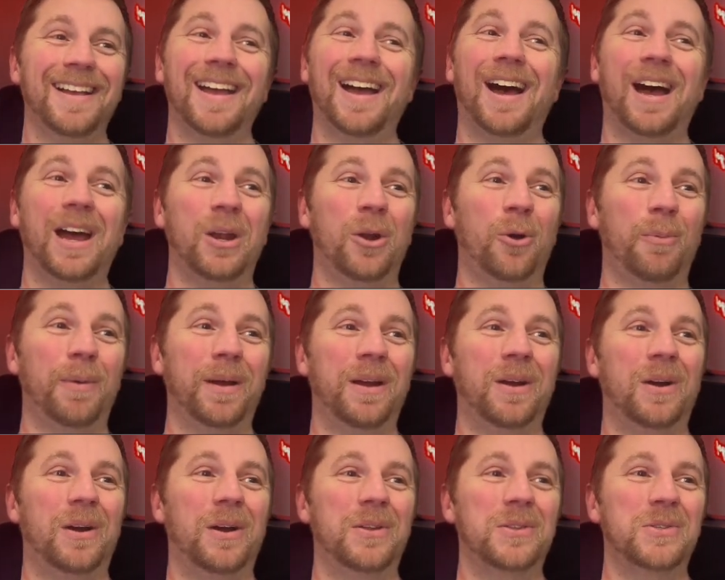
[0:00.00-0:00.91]
I know my
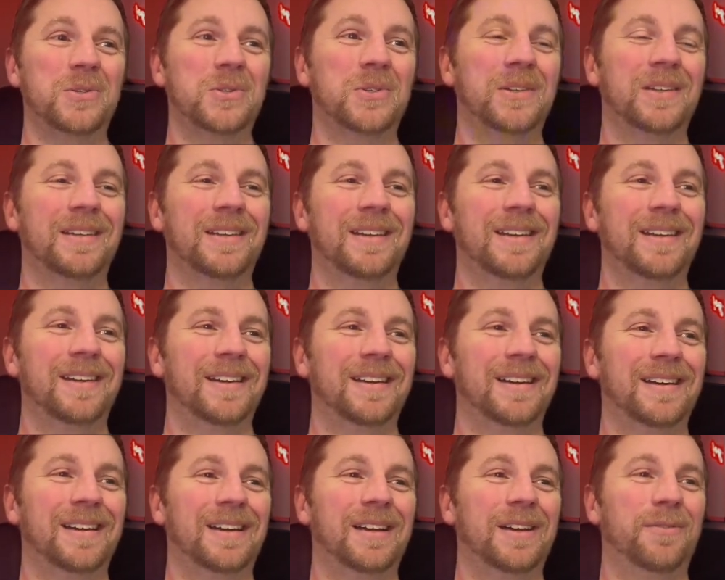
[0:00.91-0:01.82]
gods
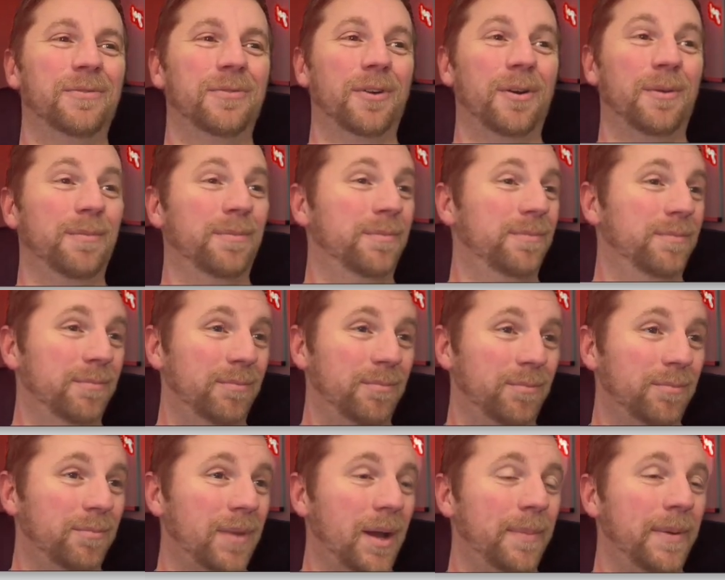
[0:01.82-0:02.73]
from
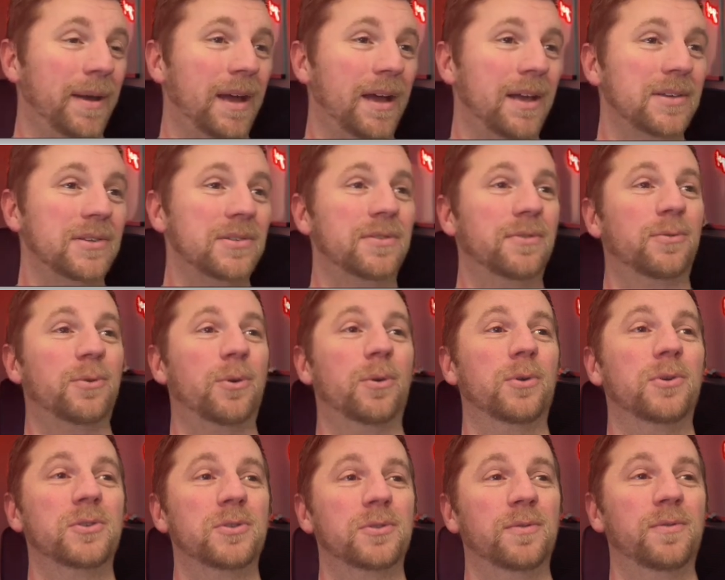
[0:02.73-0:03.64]
my past, of
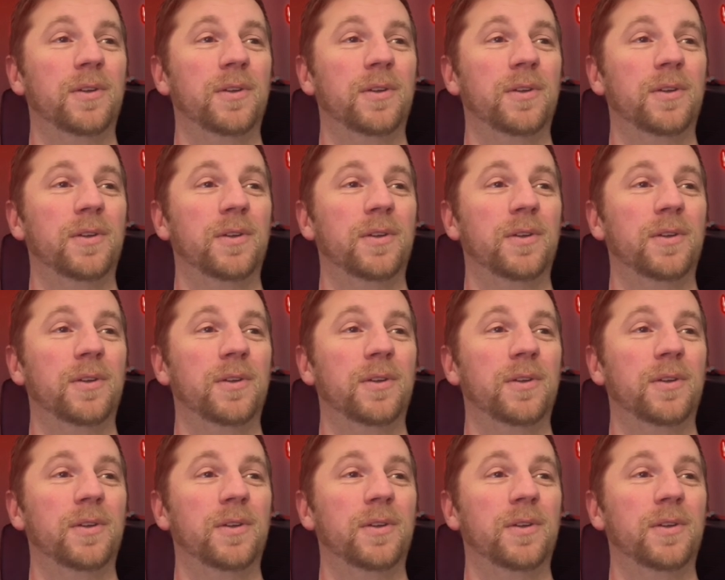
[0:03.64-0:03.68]
course,